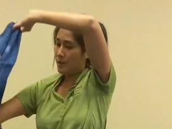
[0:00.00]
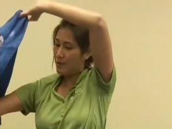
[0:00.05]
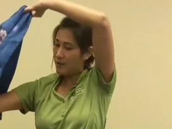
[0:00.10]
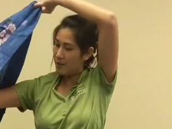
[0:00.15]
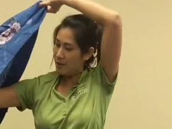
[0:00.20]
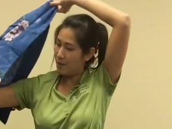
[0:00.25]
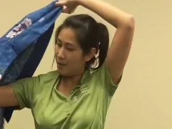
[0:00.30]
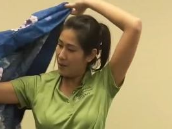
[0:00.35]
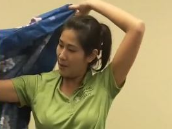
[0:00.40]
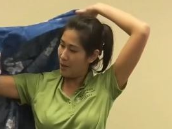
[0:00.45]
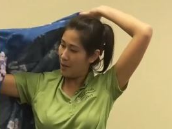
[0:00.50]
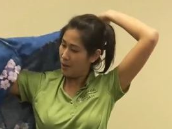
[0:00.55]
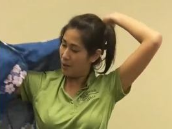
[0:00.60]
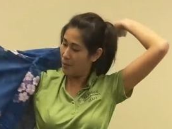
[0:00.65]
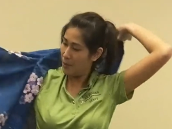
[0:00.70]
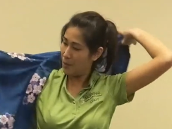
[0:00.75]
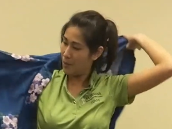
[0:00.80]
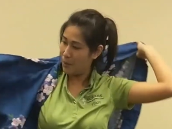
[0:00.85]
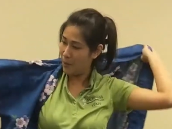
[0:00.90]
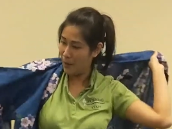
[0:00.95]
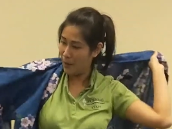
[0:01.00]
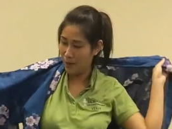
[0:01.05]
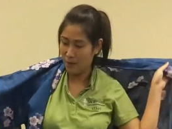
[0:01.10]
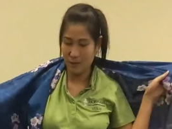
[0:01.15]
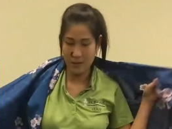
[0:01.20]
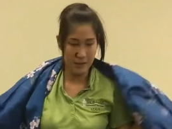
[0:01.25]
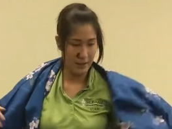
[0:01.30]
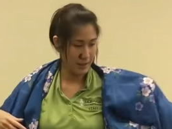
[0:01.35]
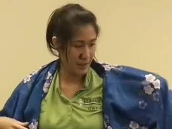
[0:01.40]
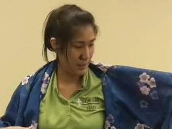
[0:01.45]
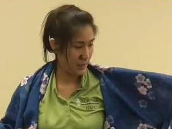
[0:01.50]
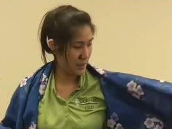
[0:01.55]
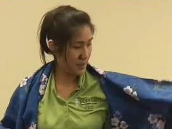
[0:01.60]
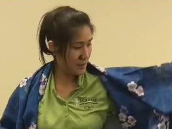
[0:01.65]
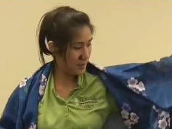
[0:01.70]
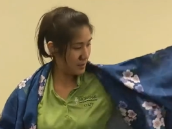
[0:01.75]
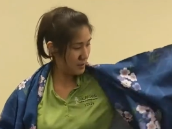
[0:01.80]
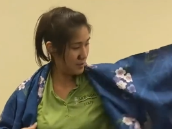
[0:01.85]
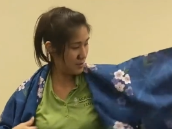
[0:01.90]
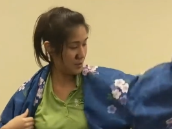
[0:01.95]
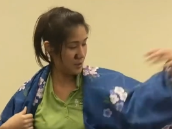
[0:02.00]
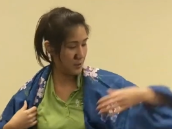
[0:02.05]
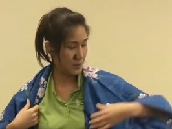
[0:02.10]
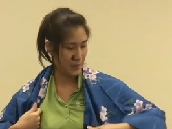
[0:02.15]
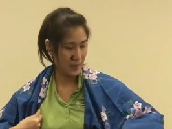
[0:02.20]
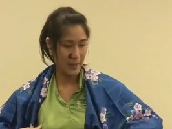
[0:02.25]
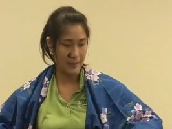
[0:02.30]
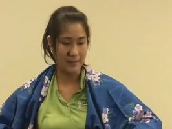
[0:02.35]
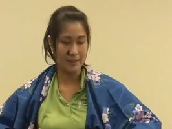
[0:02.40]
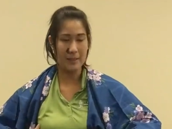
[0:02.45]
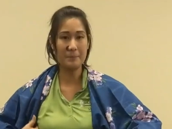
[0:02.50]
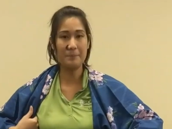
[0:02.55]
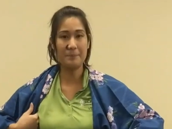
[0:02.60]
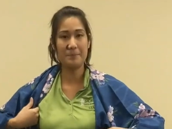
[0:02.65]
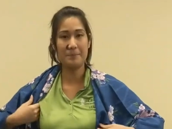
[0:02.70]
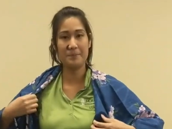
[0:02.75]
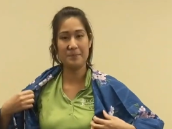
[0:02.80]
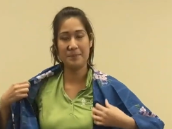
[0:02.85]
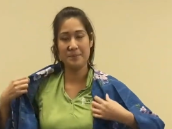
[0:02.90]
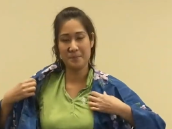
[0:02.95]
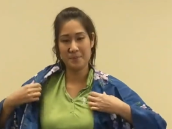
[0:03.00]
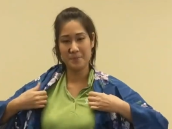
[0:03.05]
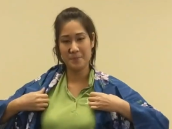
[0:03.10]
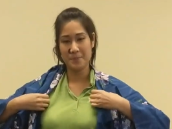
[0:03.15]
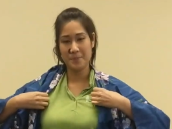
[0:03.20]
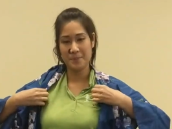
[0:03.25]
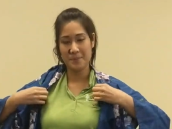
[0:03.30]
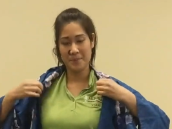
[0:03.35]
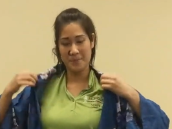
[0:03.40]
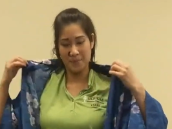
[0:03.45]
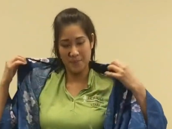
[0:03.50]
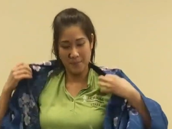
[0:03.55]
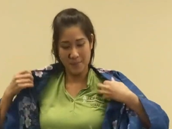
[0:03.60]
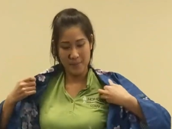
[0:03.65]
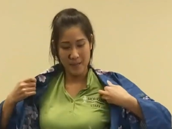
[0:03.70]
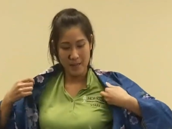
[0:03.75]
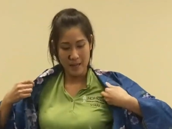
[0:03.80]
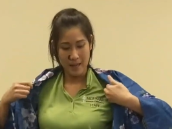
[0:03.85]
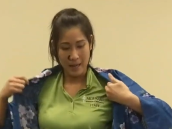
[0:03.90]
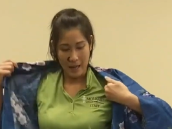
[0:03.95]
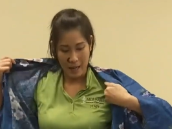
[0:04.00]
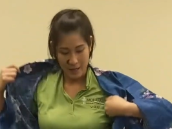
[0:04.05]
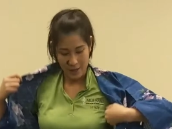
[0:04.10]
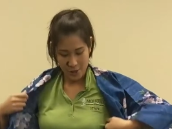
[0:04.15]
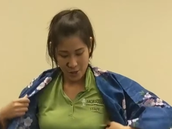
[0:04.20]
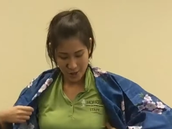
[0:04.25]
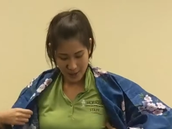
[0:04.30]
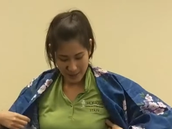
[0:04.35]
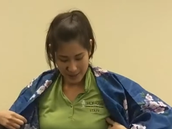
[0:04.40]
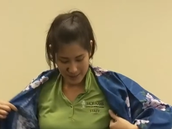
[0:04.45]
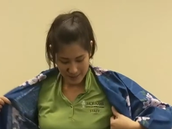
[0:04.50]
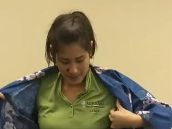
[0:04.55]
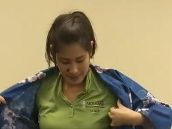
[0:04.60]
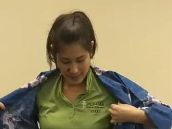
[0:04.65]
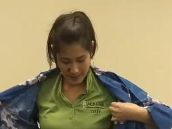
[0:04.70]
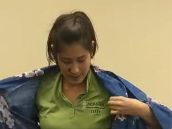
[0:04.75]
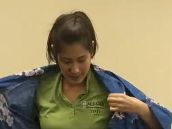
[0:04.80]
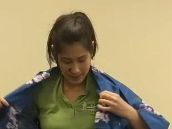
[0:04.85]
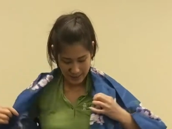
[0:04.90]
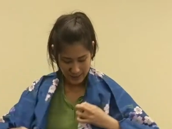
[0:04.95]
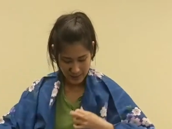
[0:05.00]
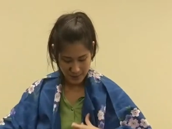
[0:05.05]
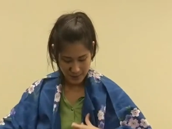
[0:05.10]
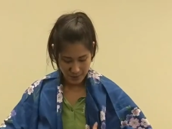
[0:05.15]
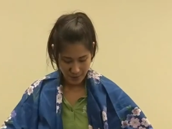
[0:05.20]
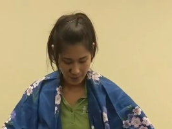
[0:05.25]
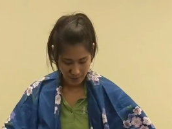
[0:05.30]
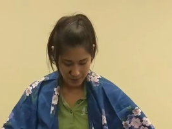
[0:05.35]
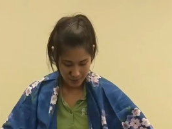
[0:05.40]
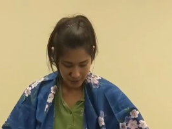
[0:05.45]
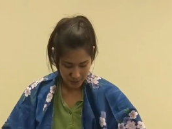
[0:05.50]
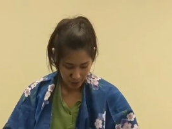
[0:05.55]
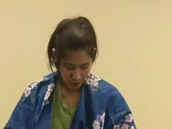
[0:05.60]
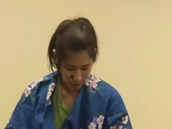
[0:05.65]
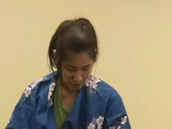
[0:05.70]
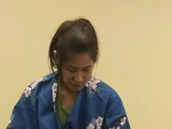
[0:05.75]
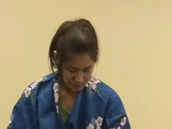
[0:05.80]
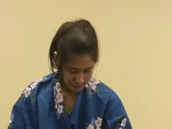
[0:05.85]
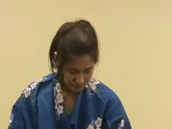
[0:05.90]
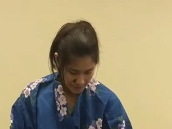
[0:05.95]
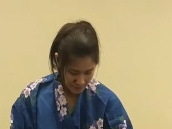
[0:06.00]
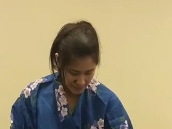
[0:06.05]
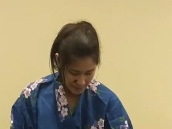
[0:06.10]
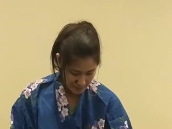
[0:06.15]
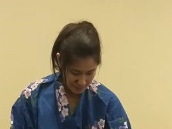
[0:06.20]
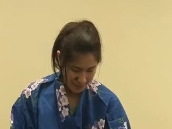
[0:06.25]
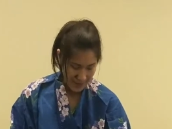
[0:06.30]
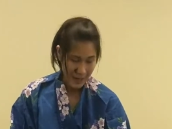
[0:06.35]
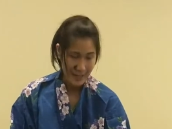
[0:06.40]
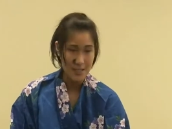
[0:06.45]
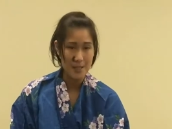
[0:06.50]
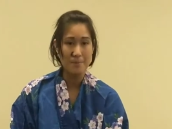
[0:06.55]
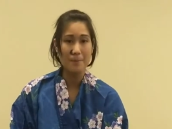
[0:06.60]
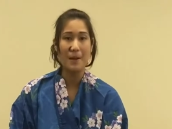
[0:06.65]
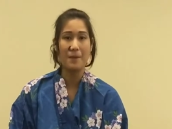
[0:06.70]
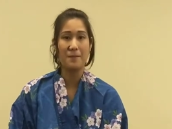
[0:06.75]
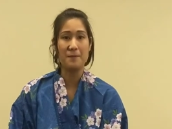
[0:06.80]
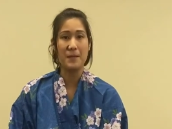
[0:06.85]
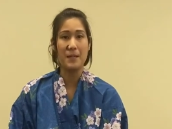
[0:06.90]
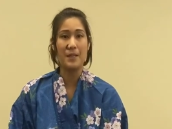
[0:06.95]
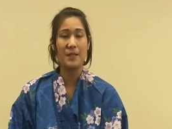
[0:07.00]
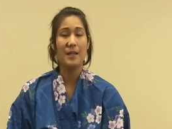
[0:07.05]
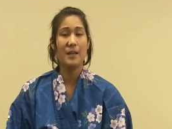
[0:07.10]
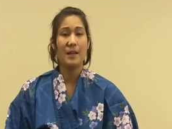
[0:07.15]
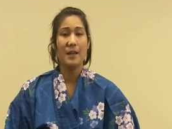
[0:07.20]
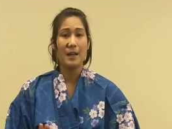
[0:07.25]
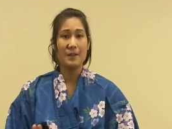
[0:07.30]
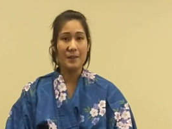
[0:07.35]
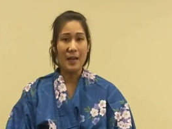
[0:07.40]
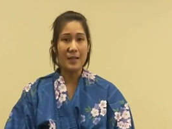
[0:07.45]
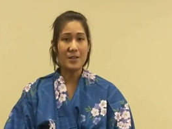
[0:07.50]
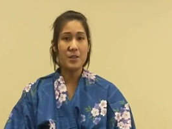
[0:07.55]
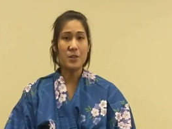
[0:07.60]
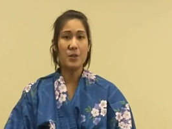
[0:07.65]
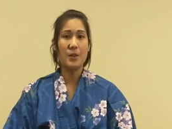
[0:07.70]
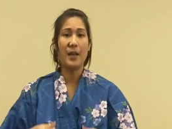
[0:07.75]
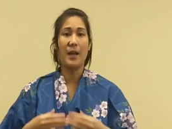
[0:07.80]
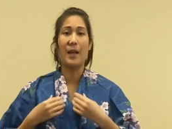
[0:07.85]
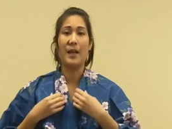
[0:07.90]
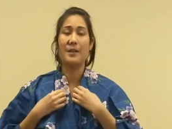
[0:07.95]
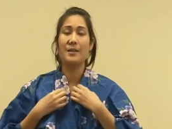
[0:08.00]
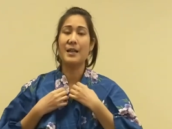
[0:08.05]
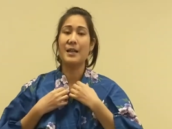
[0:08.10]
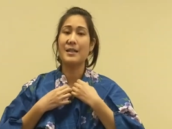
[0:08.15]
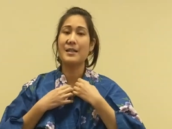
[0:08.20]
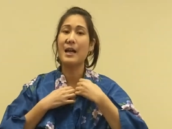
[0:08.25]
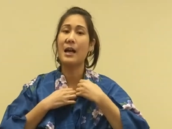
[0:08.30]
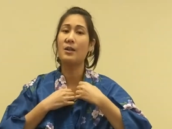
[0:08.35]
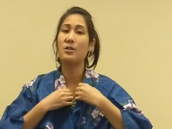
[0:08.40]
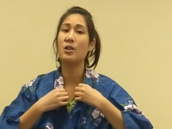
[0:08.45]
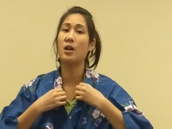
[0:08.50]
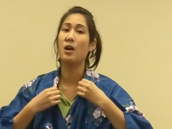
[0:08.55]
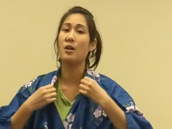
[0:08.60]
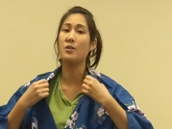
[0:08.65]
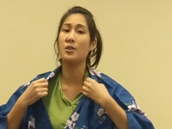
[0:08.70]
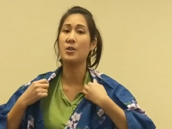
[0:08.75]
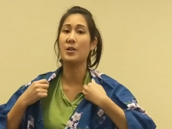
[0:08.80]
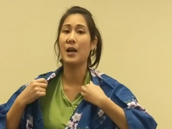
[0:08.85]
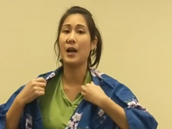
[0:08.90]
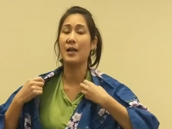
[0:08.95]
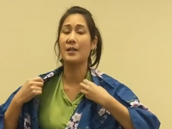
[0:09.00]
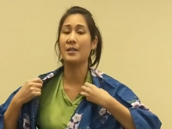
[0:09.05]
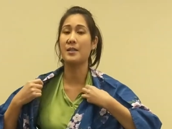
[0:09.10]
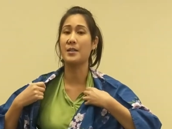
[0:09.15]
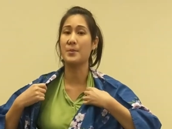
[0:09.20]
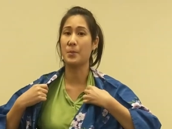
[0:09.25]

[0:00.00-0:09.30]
So here we wear the yukata. As you can see, it is very long, it's past my feet, and that's okay. That's how long your yukata is